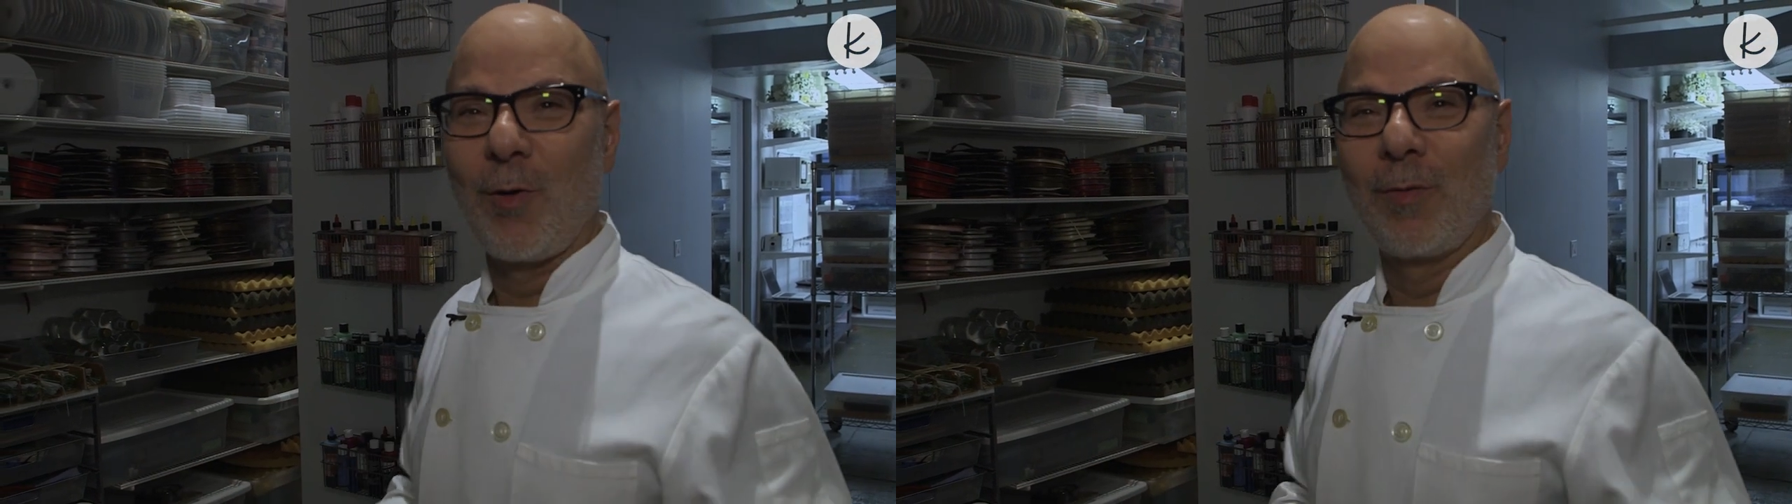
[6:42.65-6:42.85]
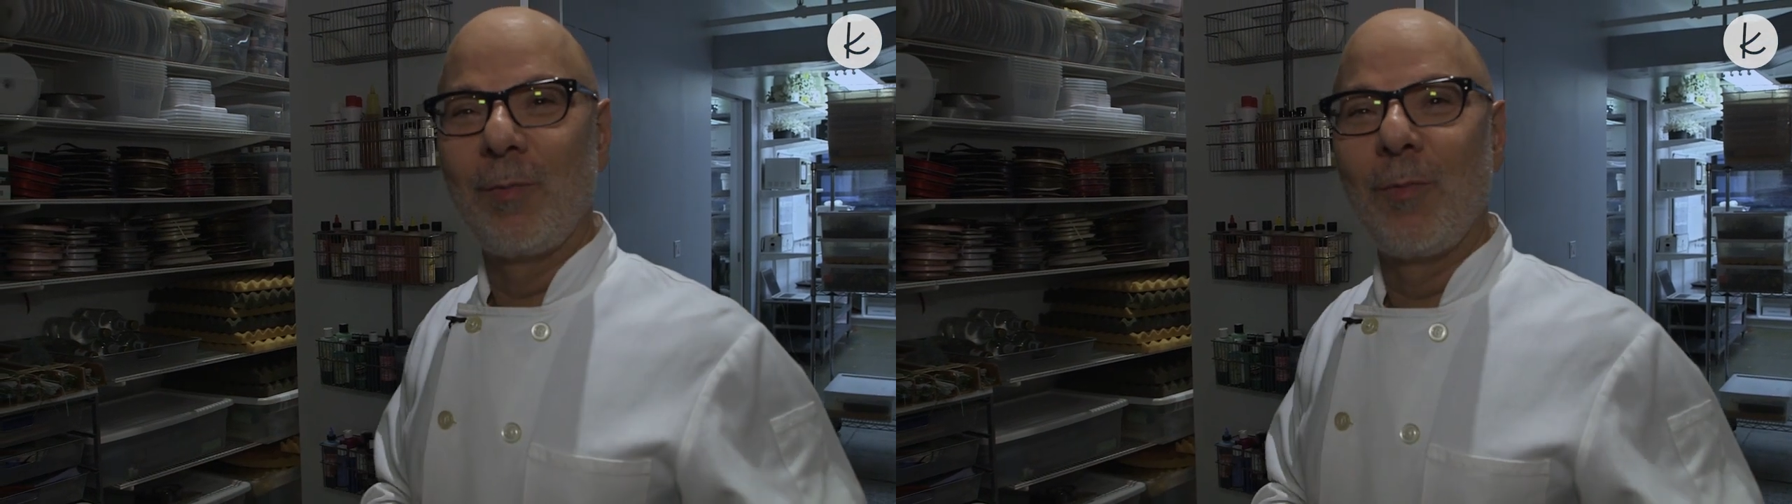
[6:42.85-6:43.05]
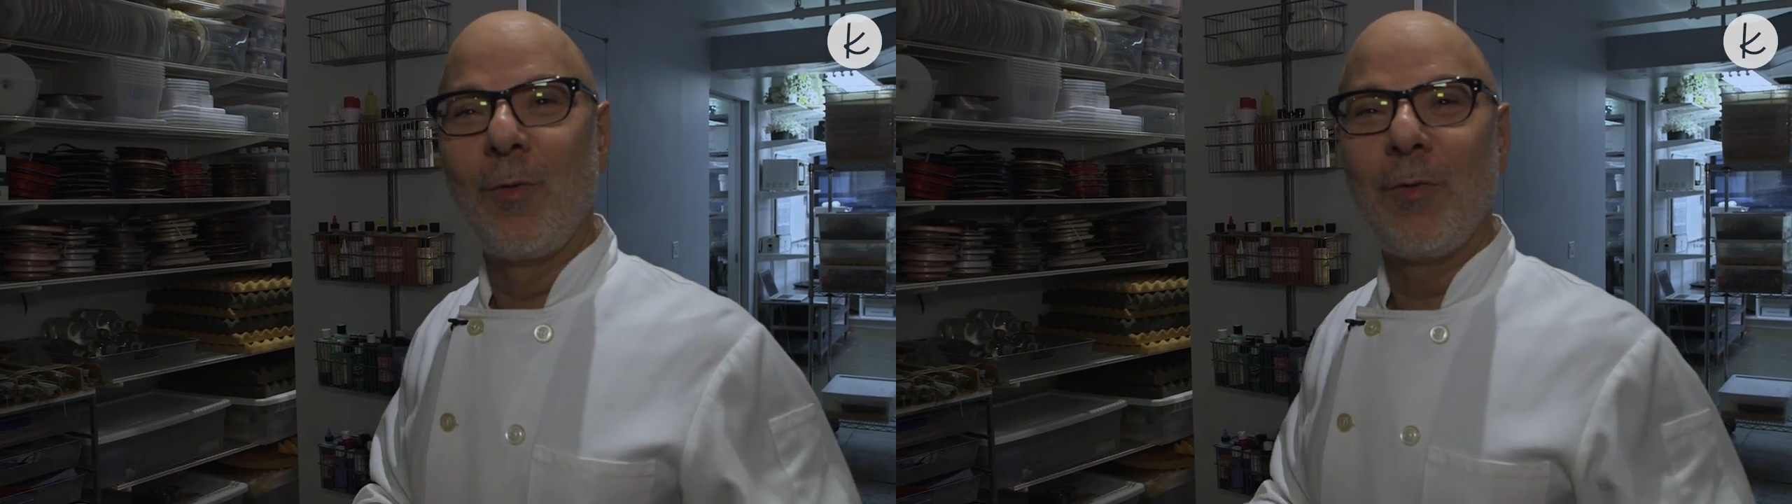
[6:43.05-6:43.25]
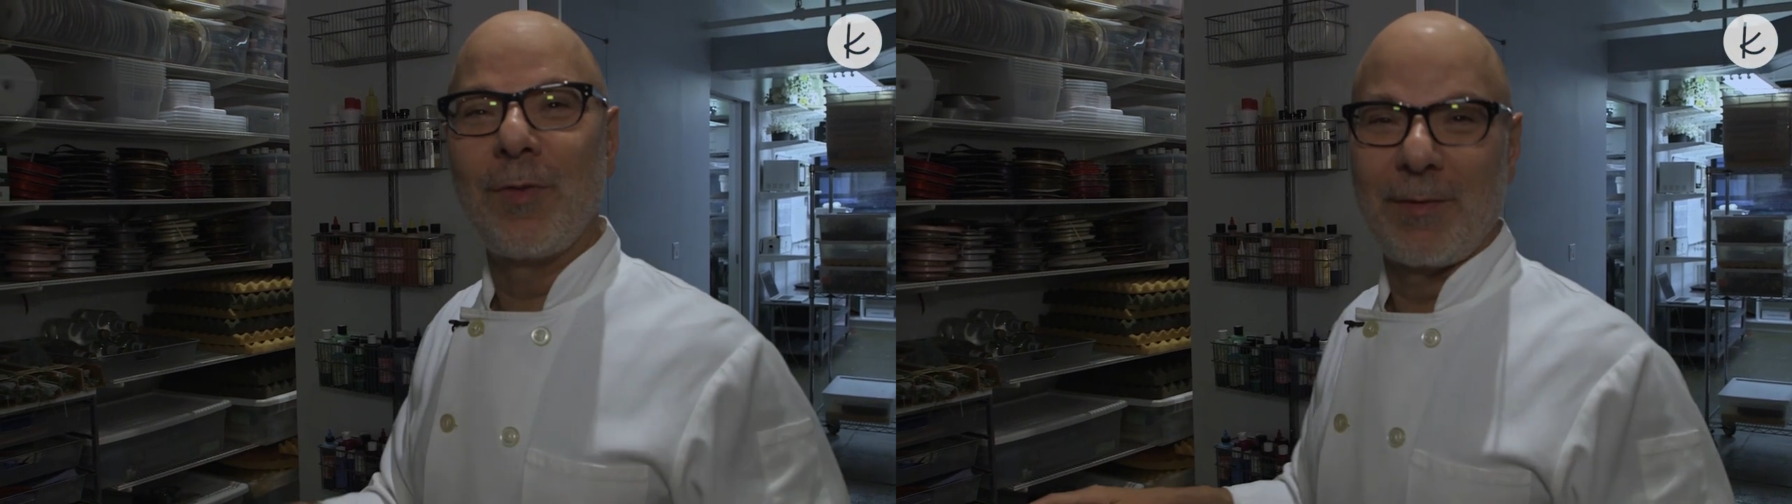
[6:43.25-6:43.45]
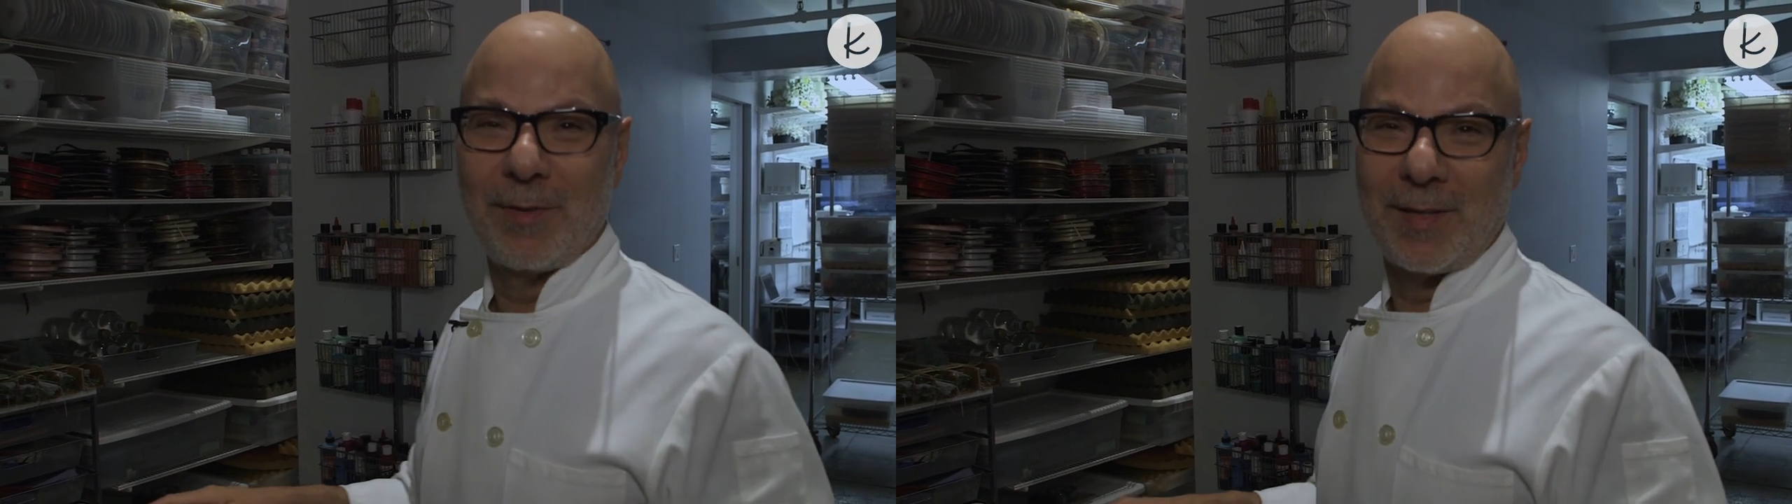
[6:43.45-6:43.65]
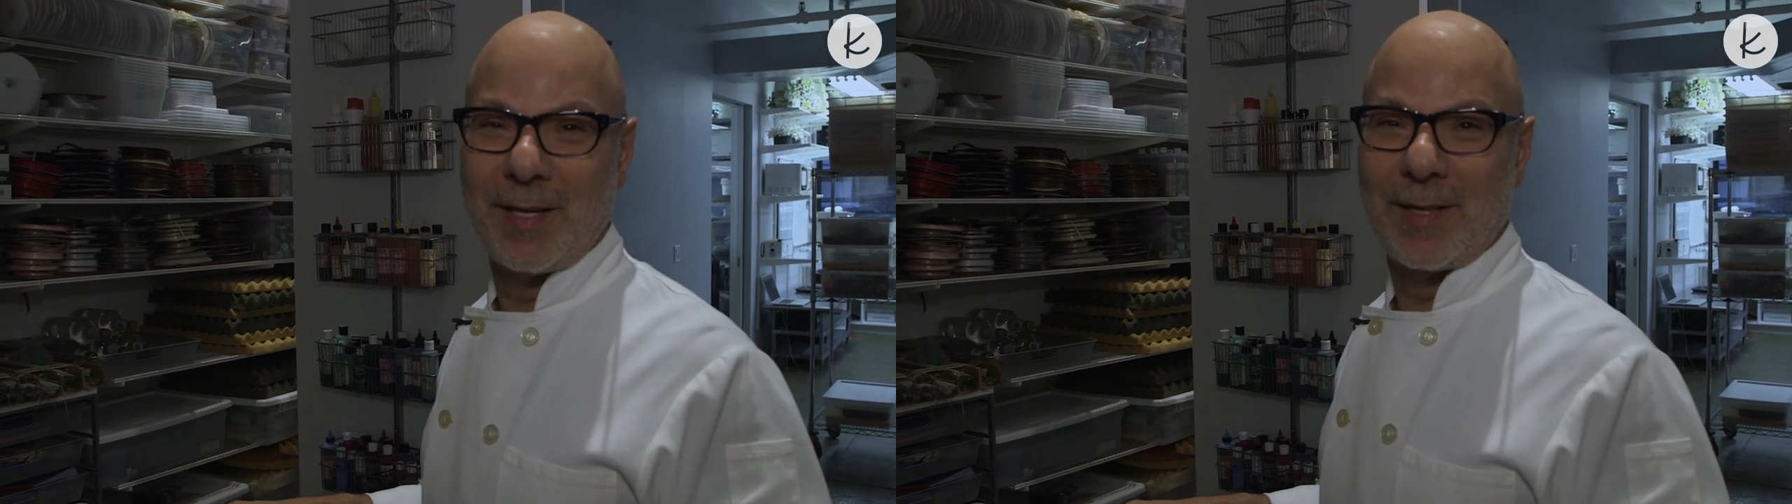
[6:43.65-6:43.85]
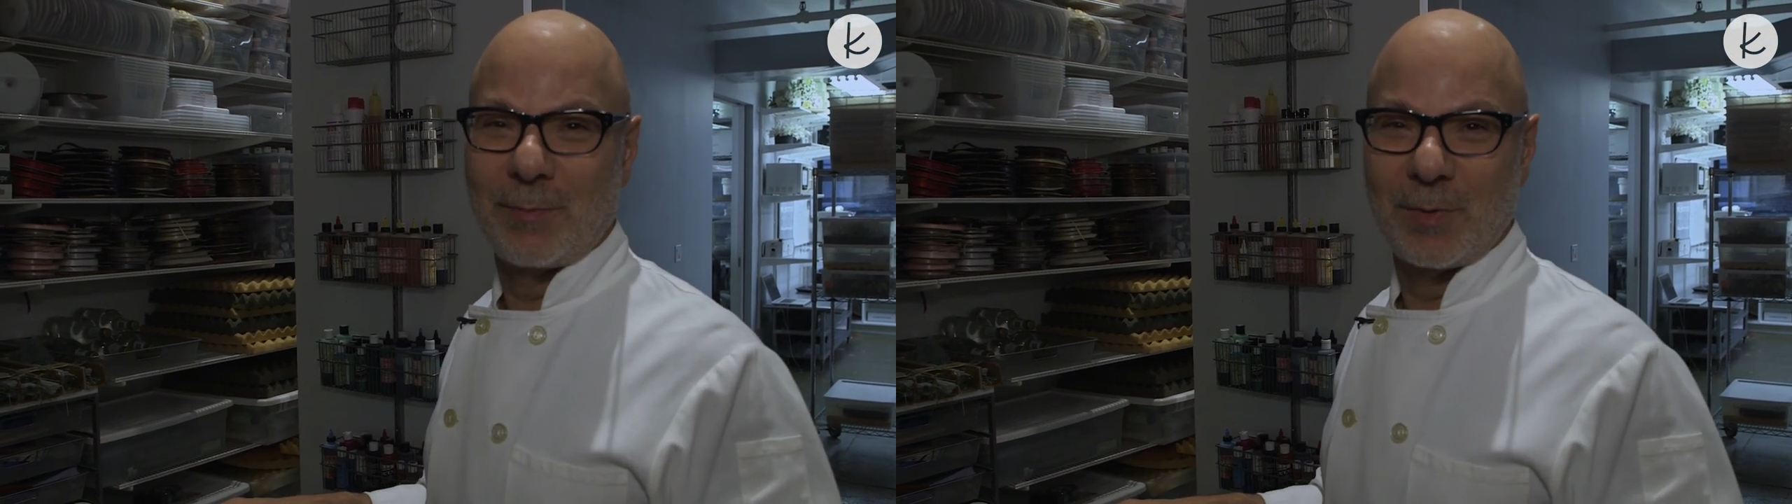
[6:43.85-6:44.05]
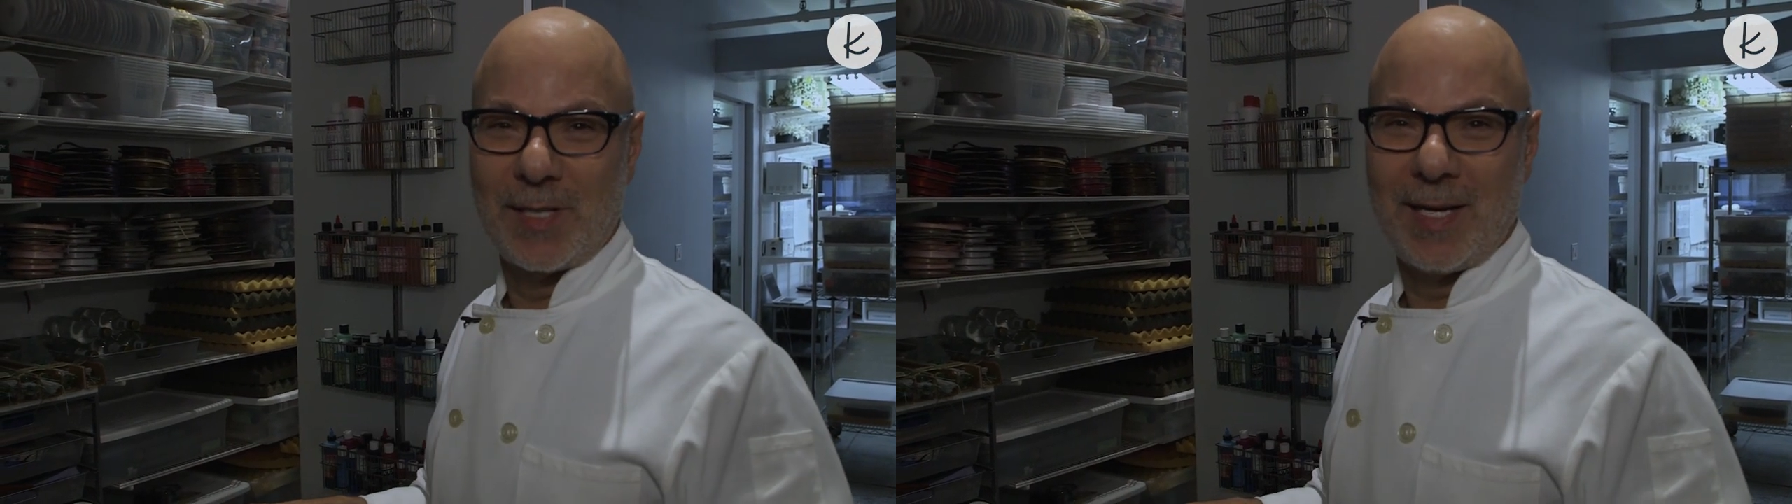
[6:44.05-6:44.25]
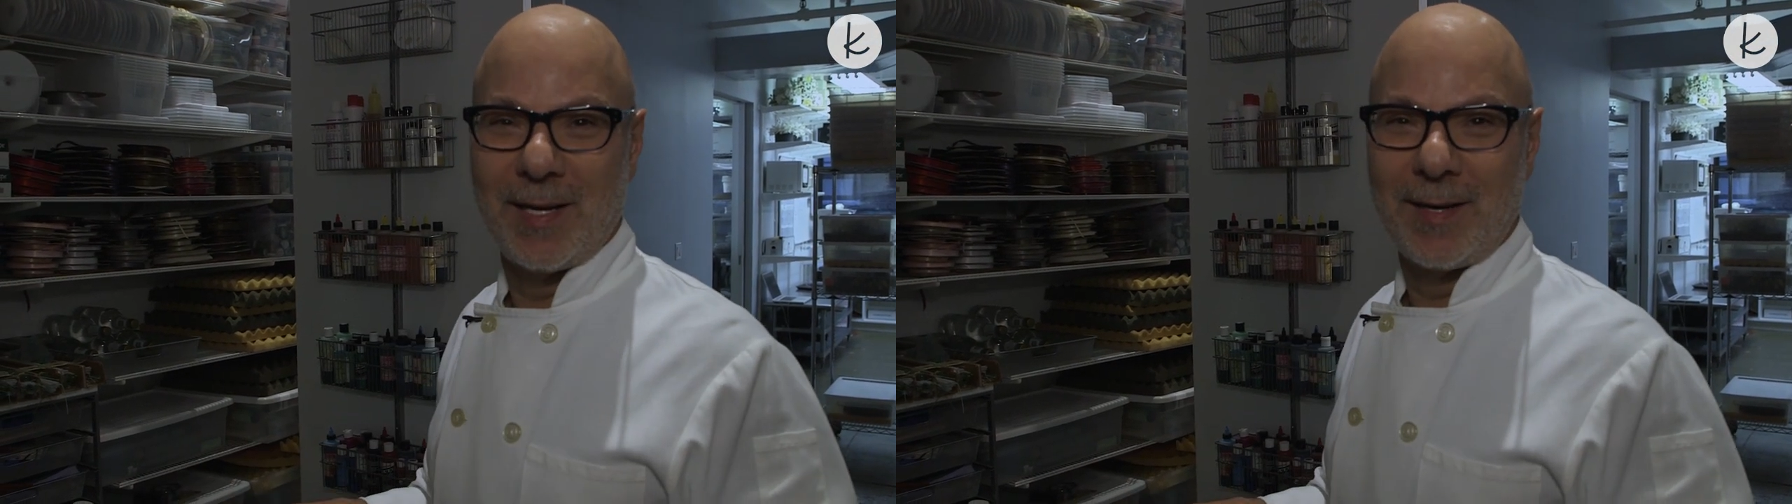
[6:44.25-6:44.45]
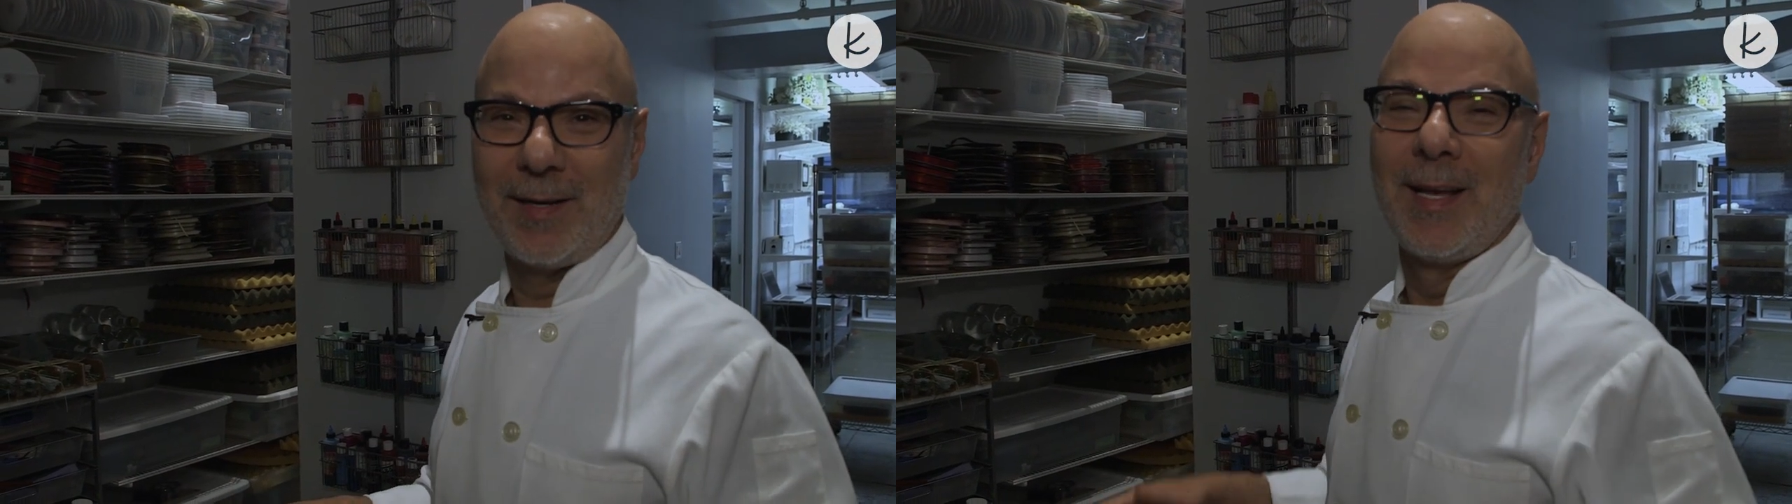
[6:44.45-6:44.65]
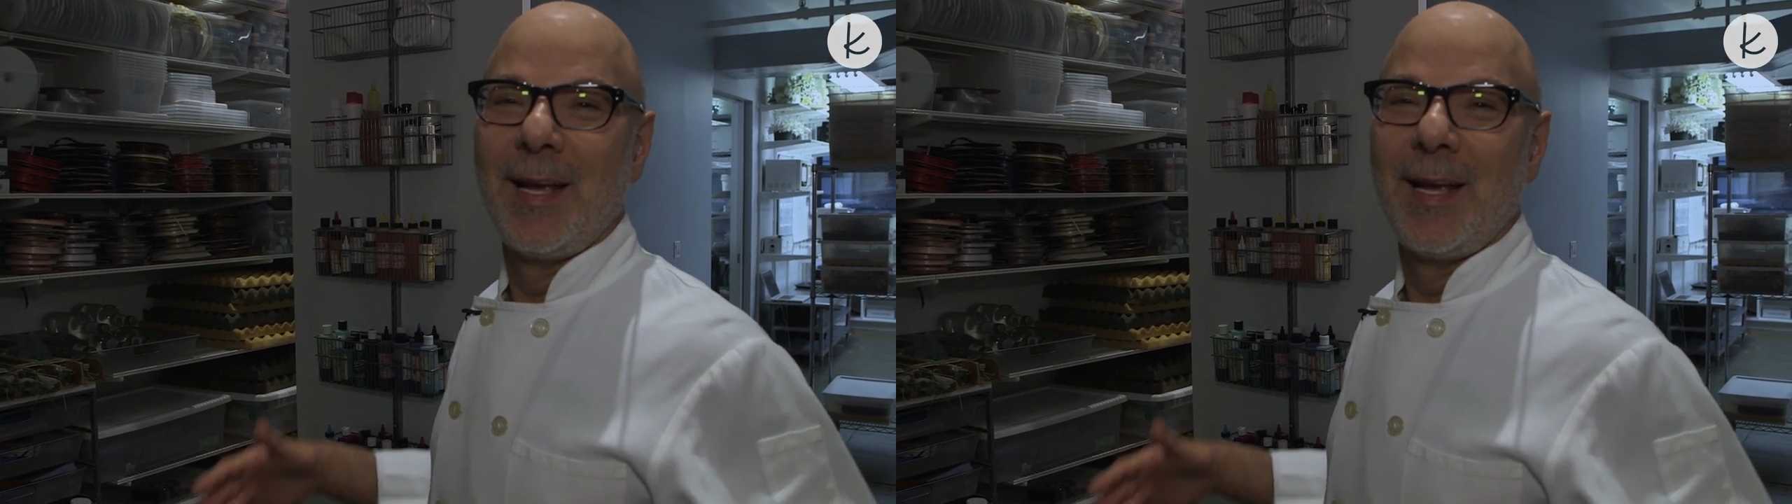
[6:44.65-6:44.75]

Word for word: or remove everything that was here